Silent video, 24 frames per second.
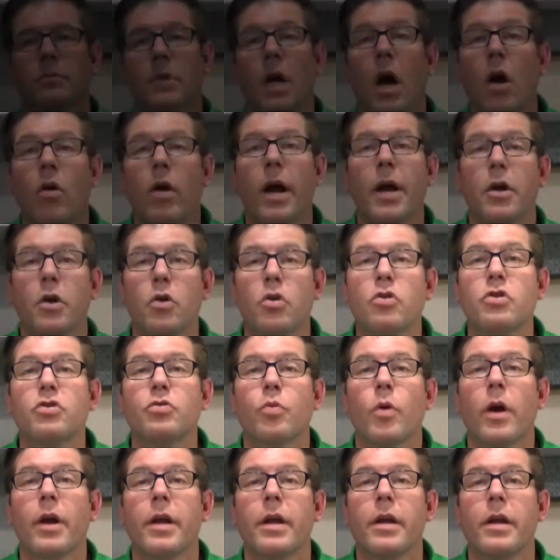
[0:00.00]
All right, who's
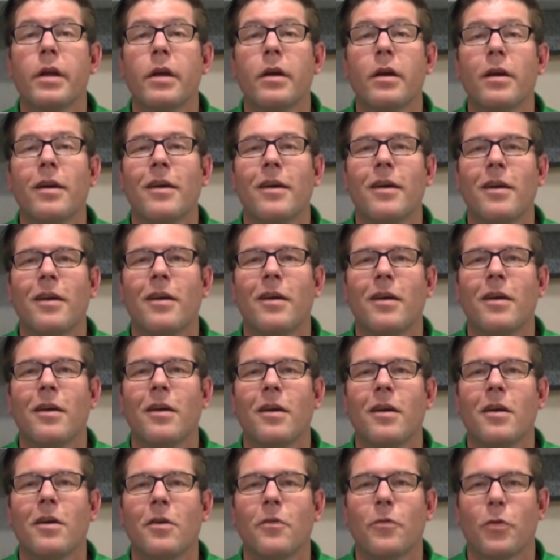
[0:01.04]
ready
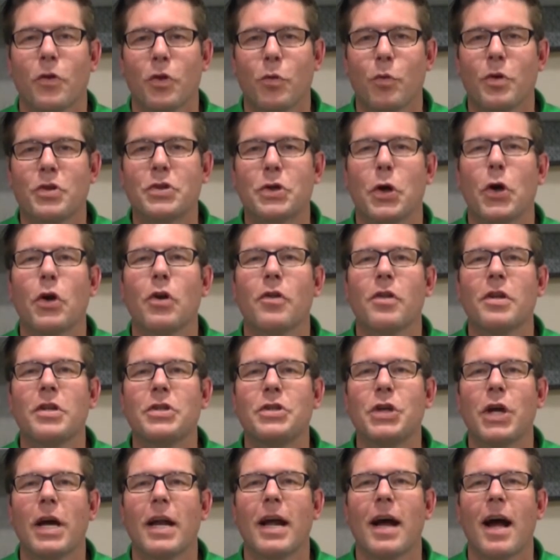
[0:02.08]
for the return of the
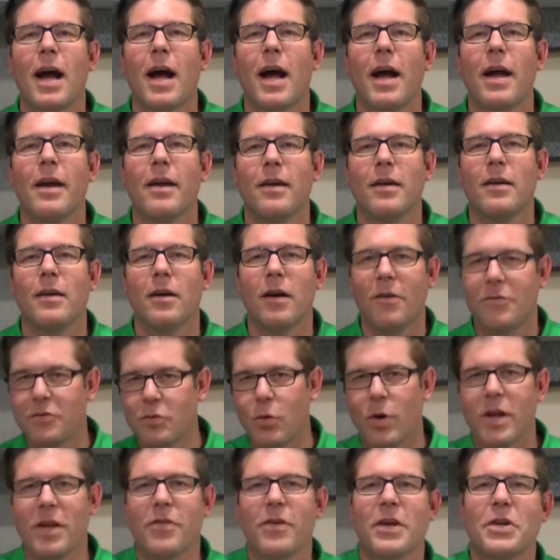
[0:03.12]
Jedi of
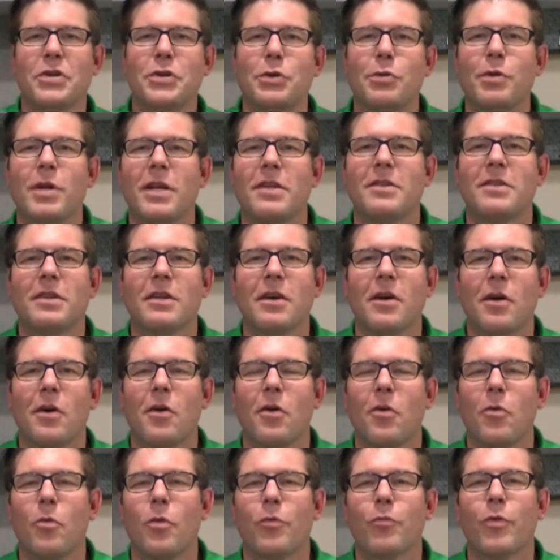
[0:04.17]
20 things you need to
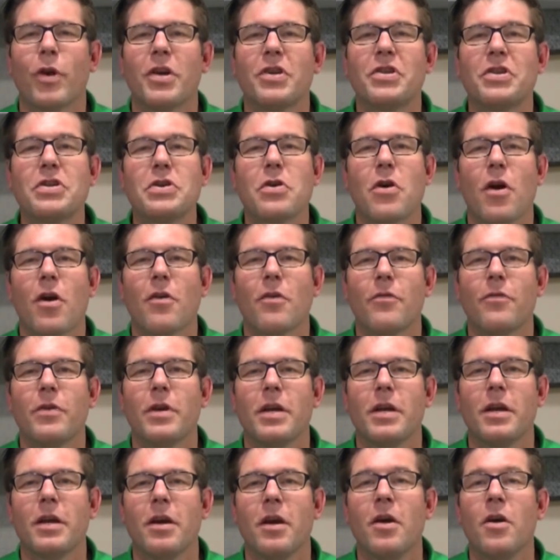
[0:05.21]
know when renting your
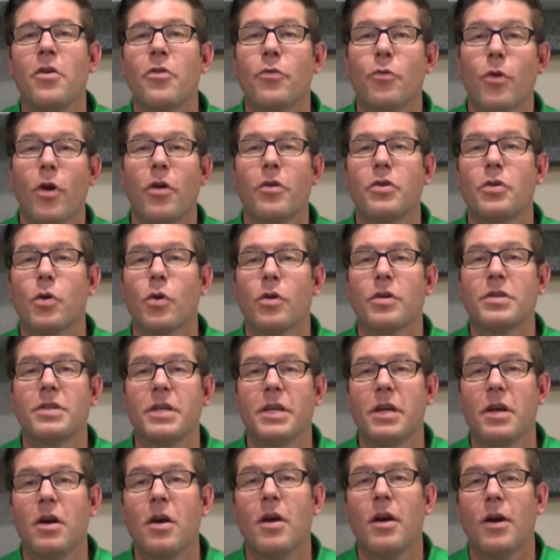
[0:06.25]
RV through
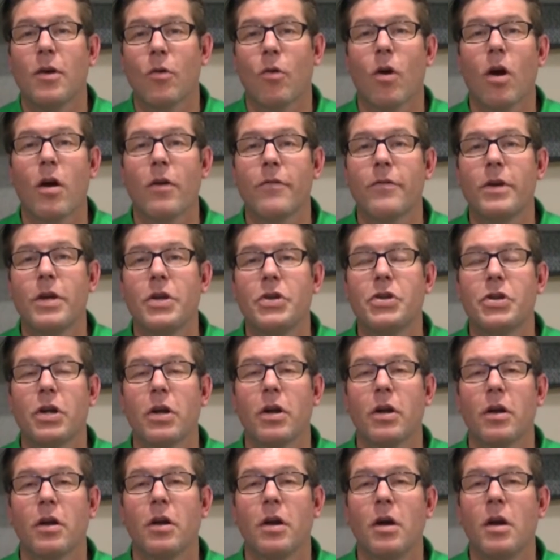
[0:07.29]
Outdoorsy or RV
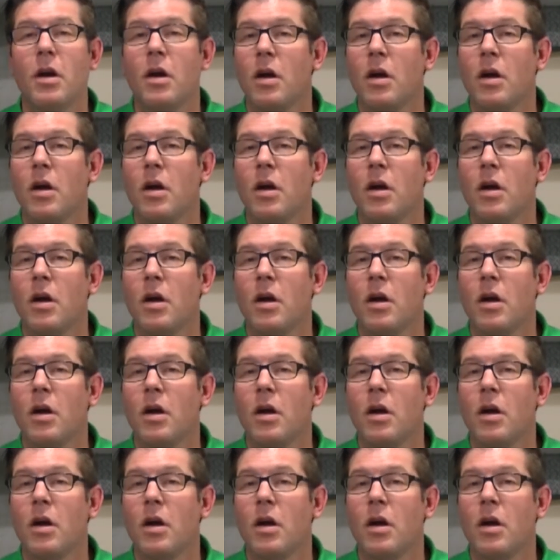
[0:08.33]
Share?